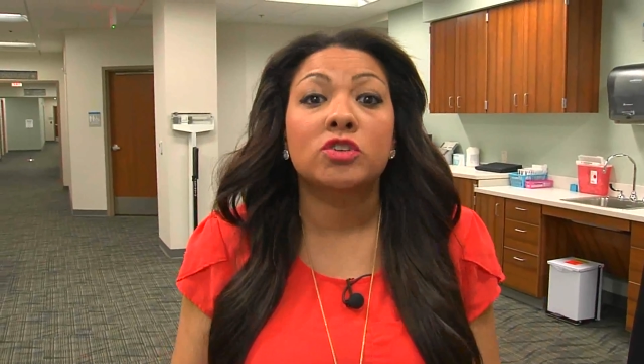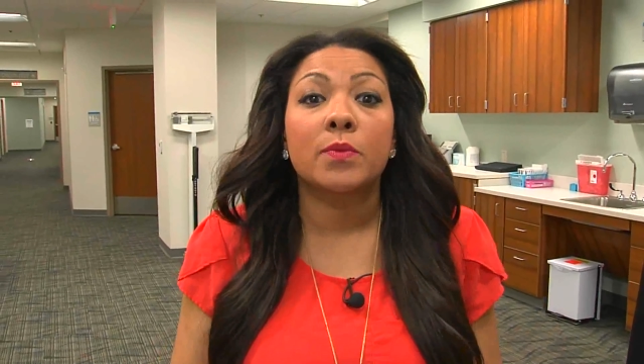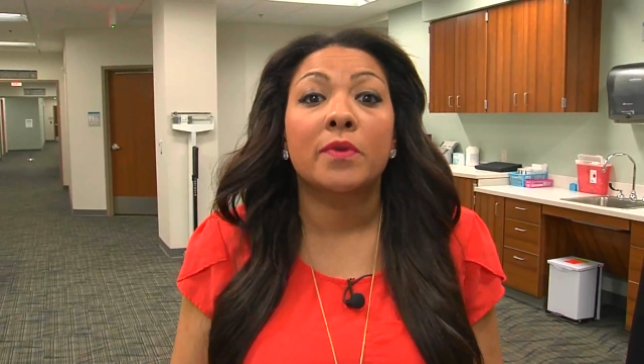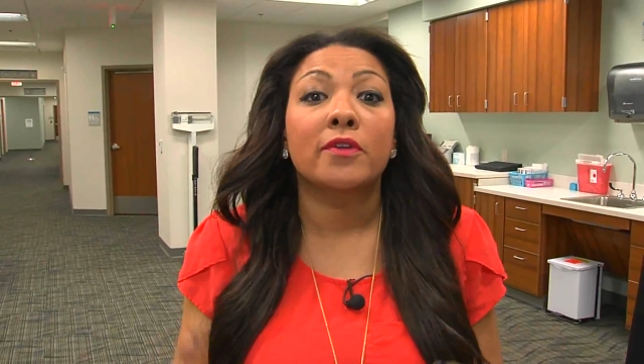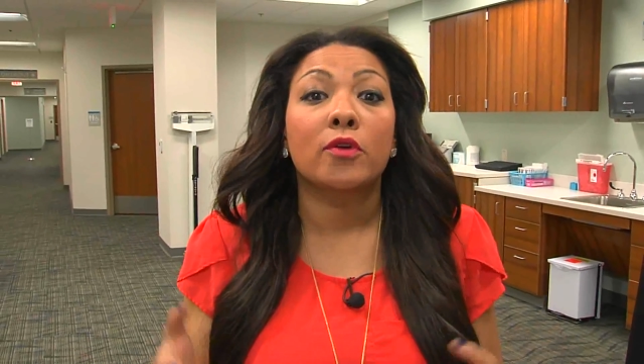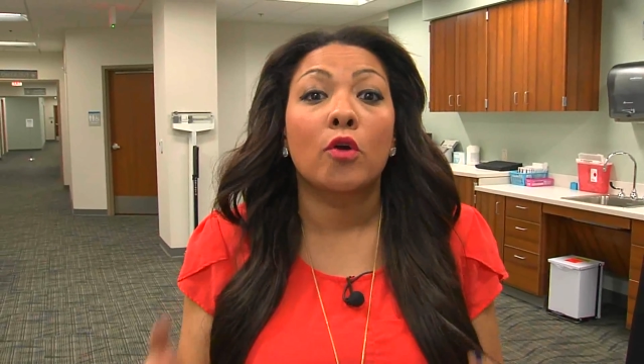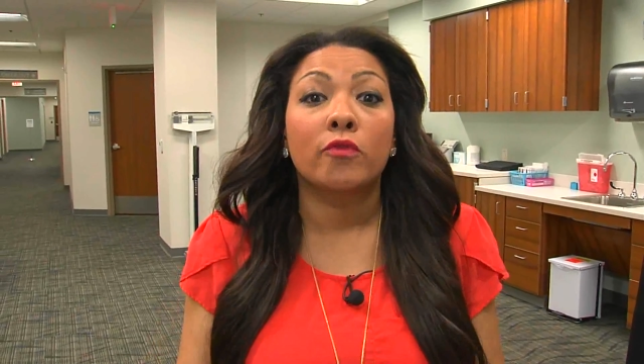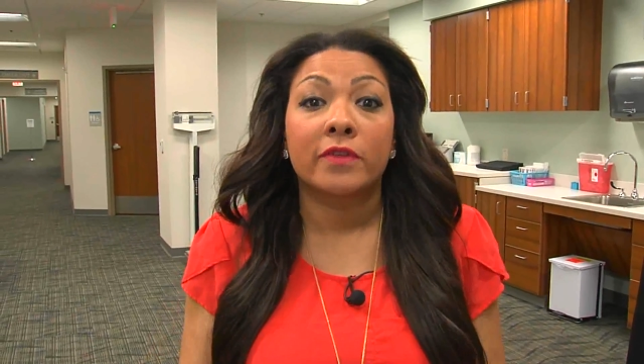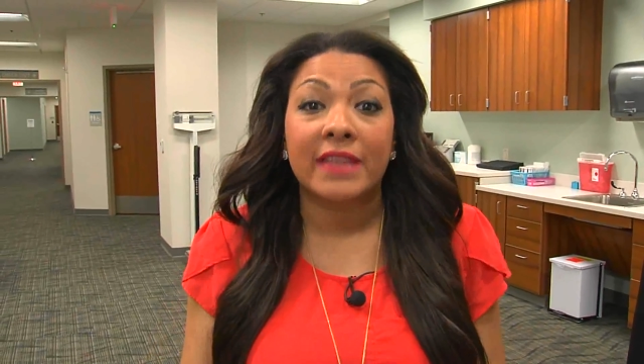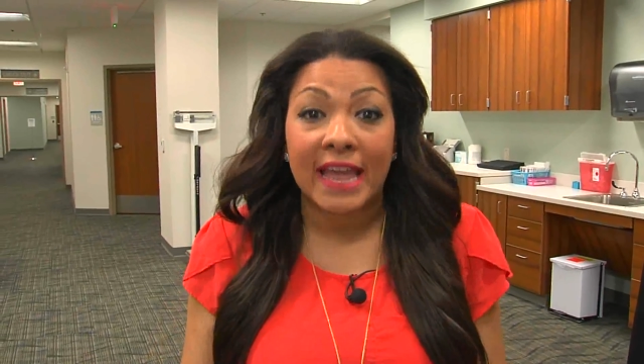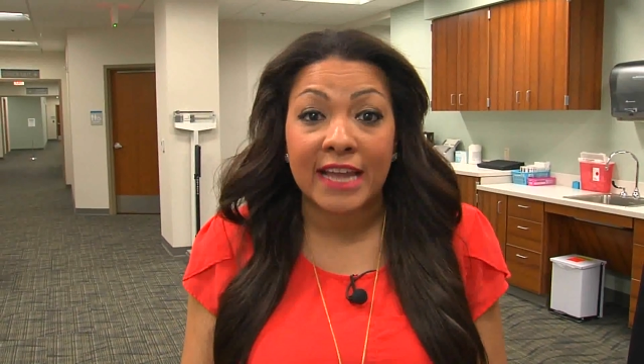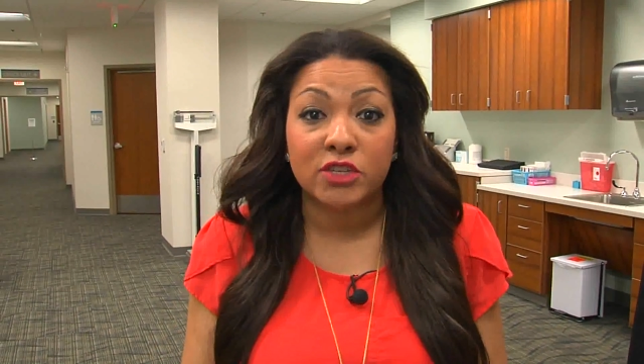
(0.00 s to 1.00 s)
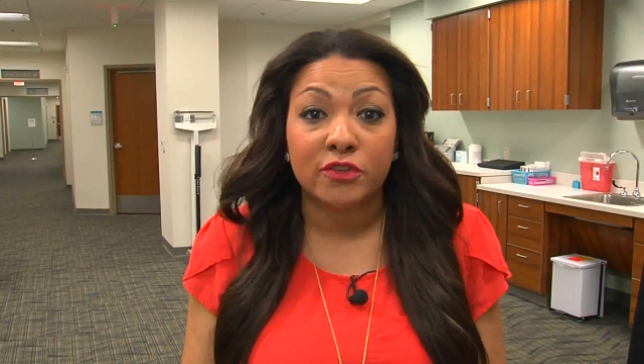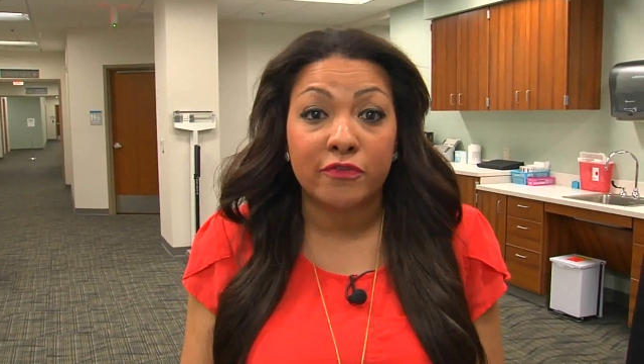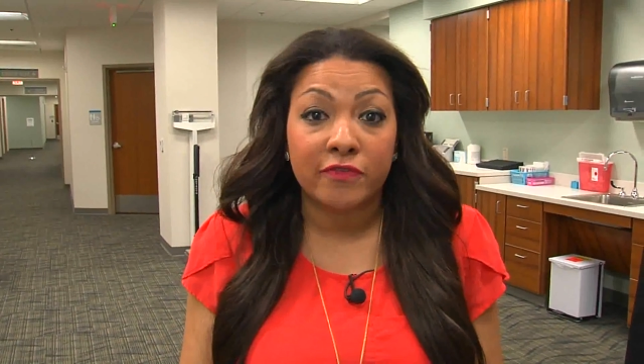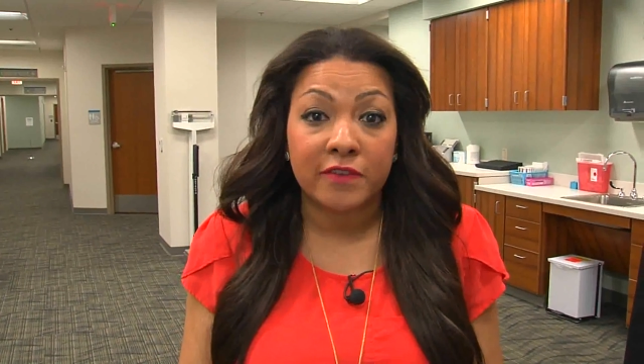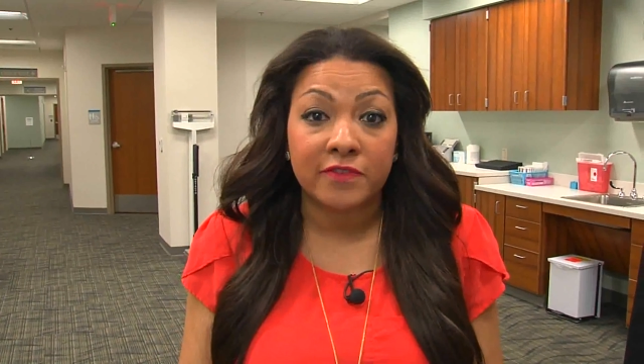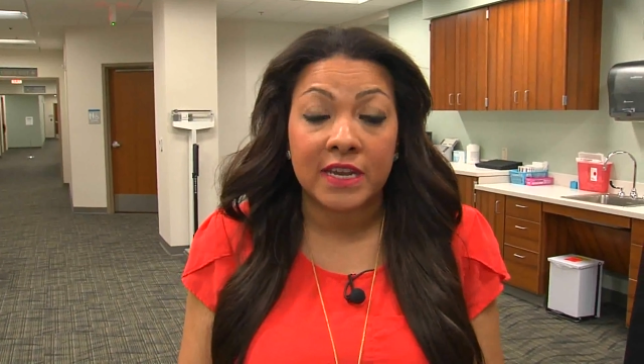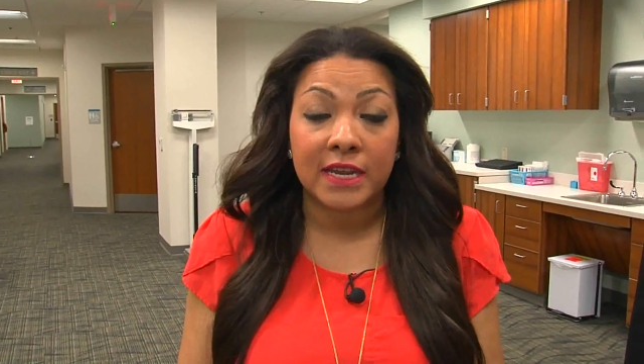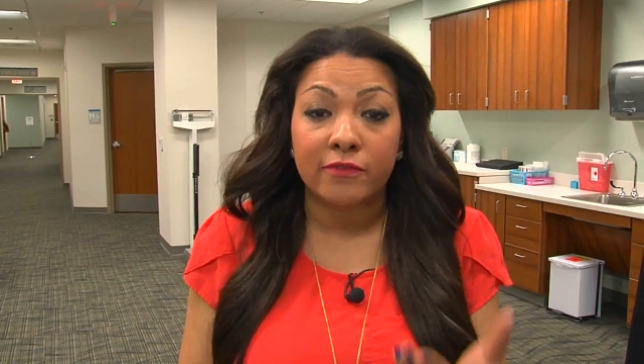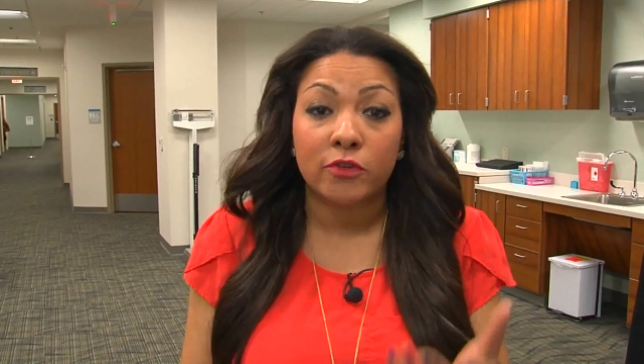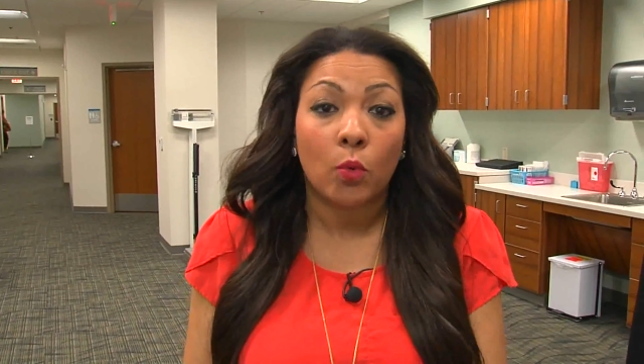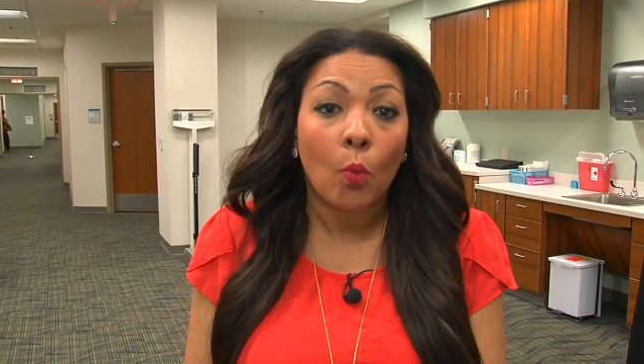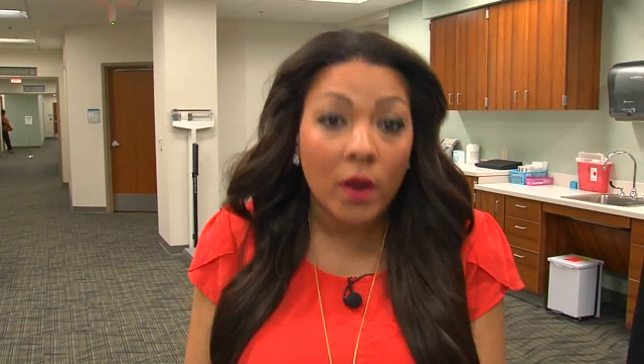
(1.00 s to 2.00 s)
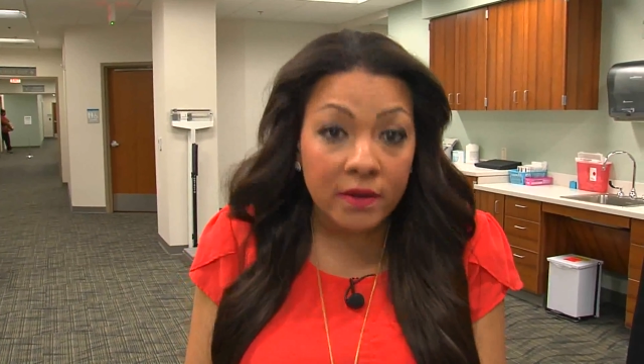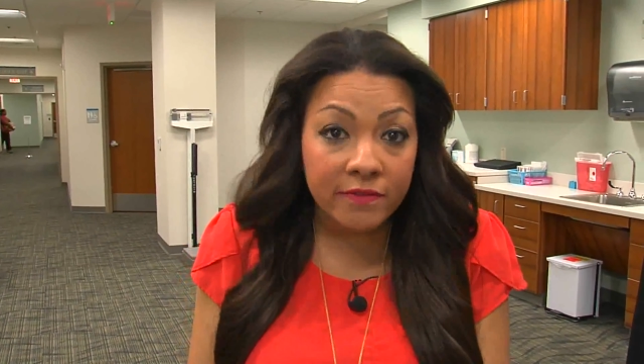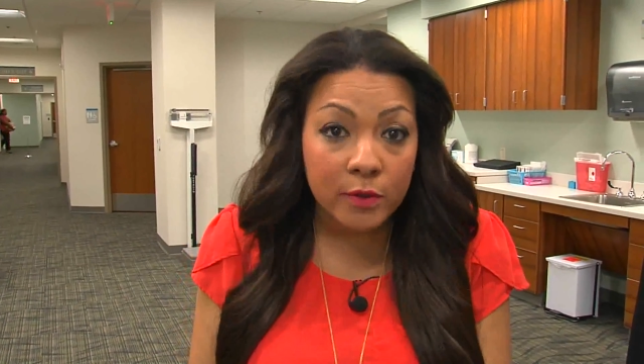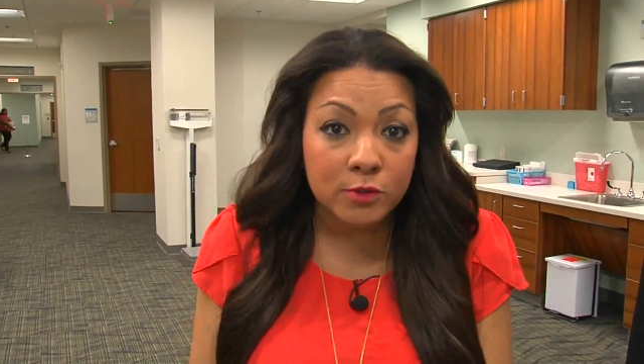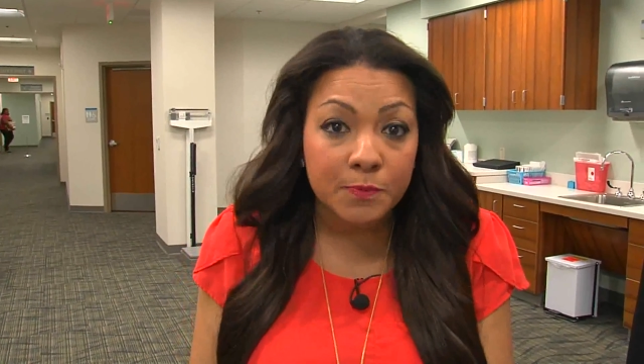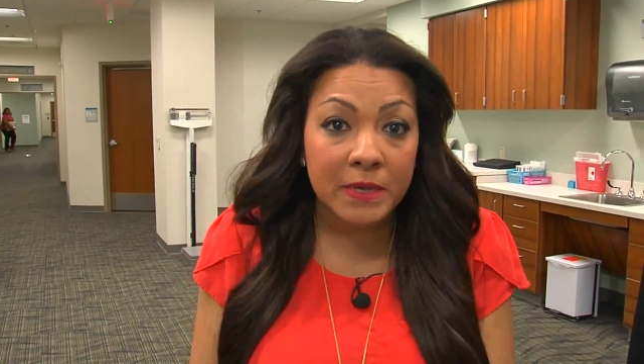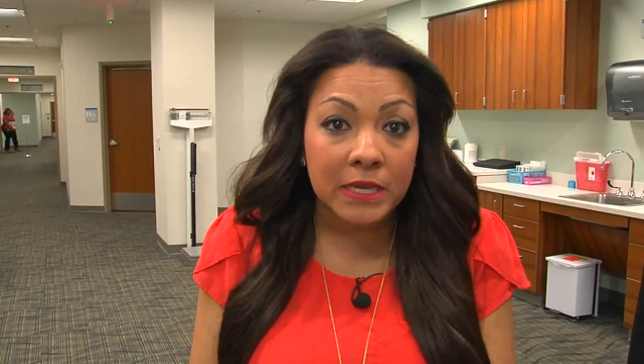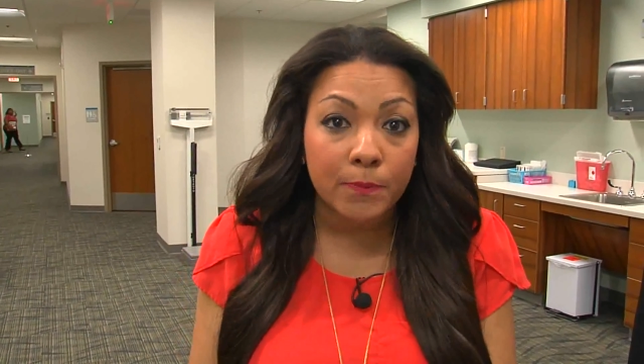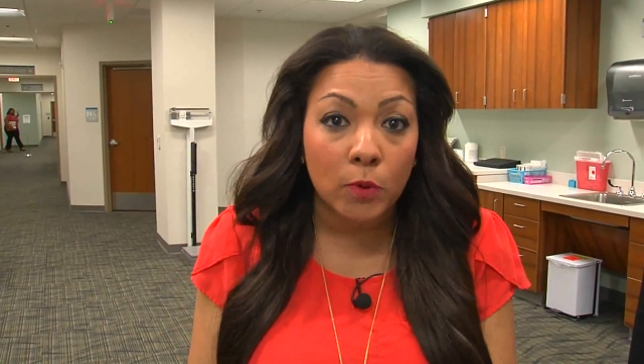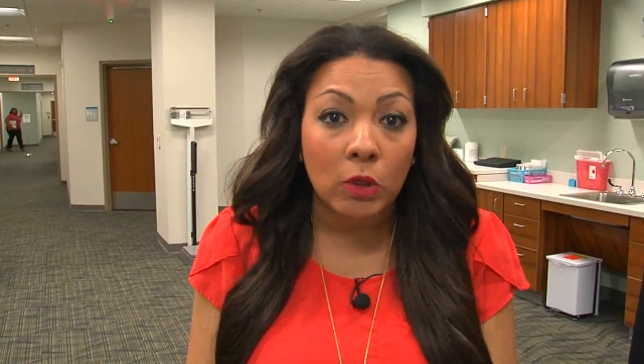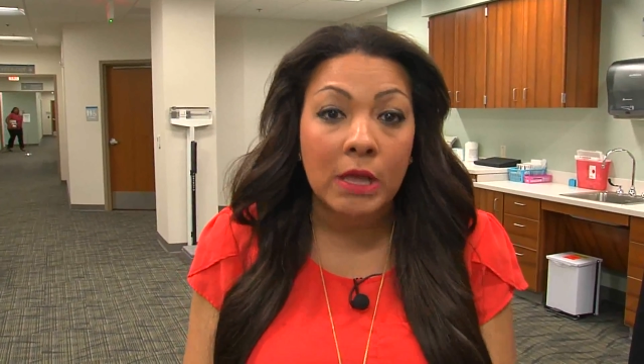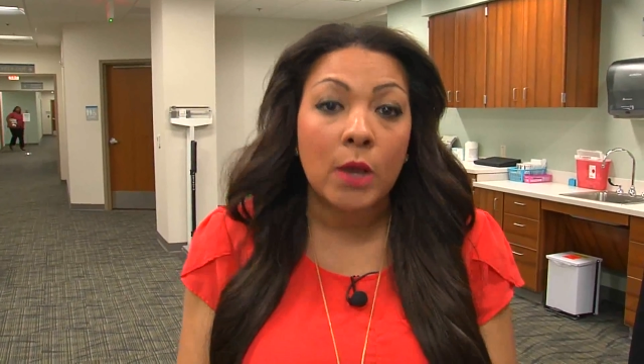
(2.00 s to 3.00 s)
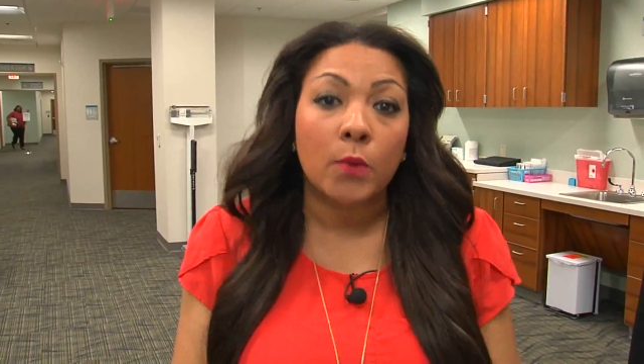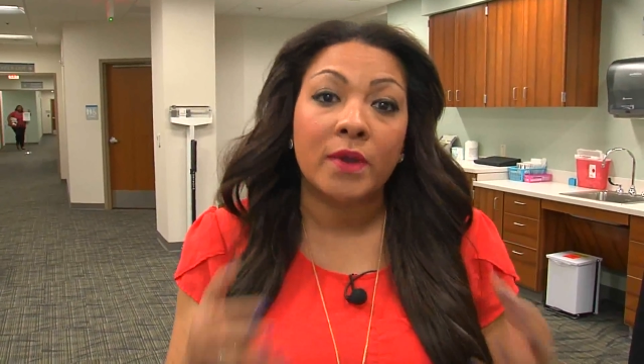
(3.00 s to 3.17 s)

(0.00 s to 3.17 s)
especially when they're over the age of 50. And if you're one of those people,